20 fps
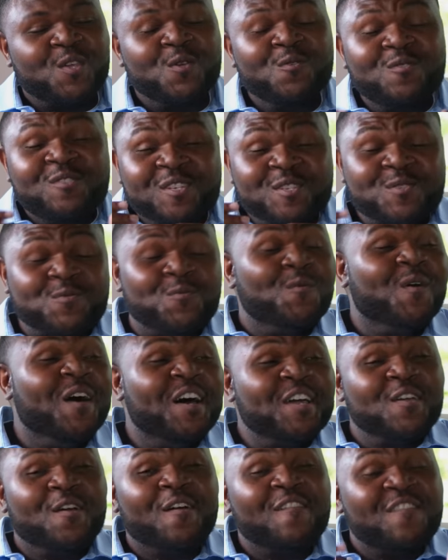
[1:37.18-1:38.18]
you mm-hmm. just
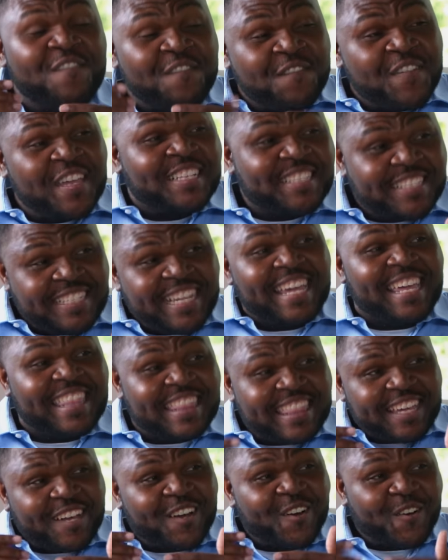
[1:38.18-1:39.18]
won your
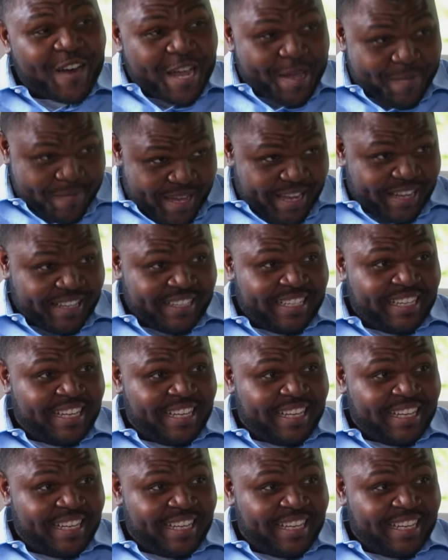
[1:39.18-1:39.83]
15th Grammy.